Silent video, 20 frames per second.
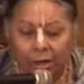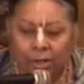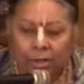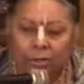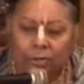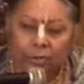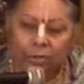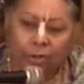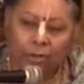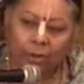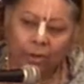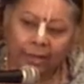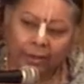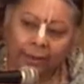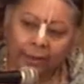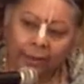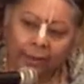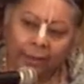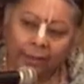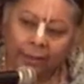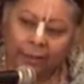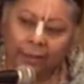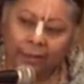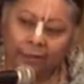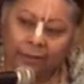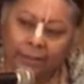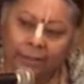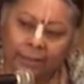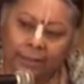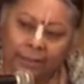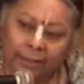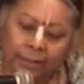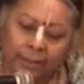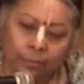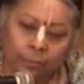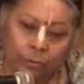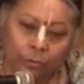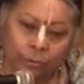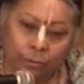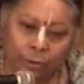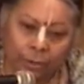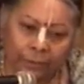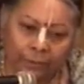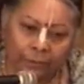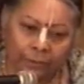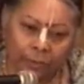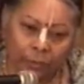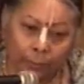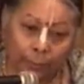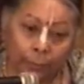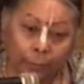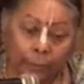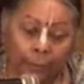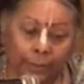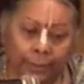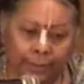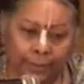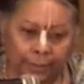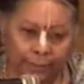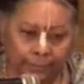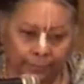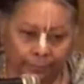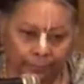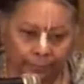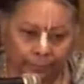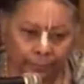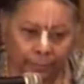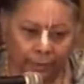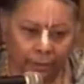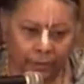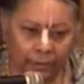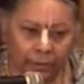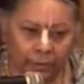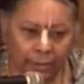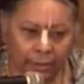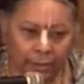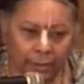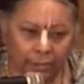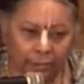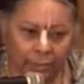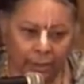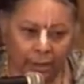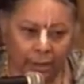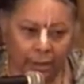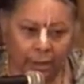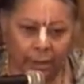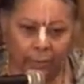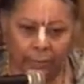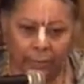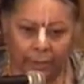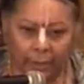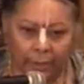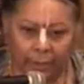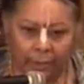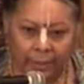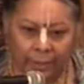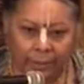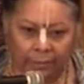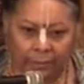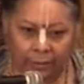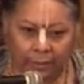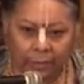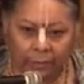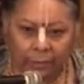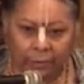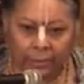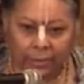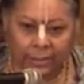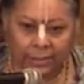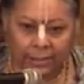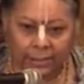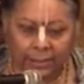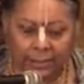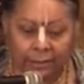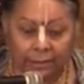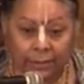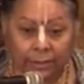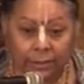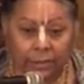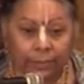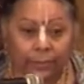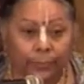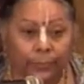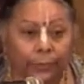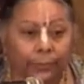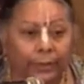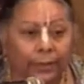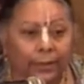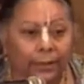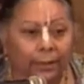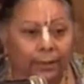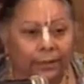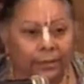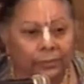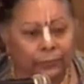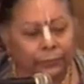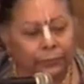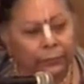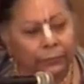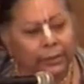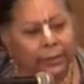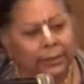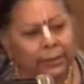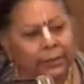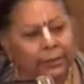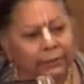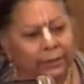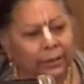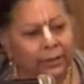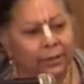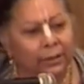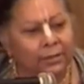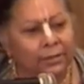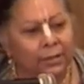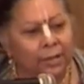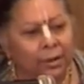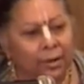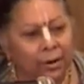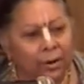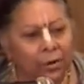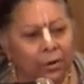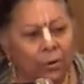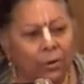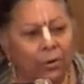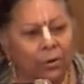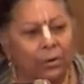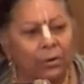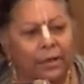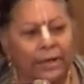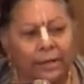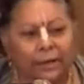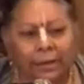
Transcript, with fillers: So again, here is this mood of support. So here we are, we're coming in the community and they're supporting us, fully giving us all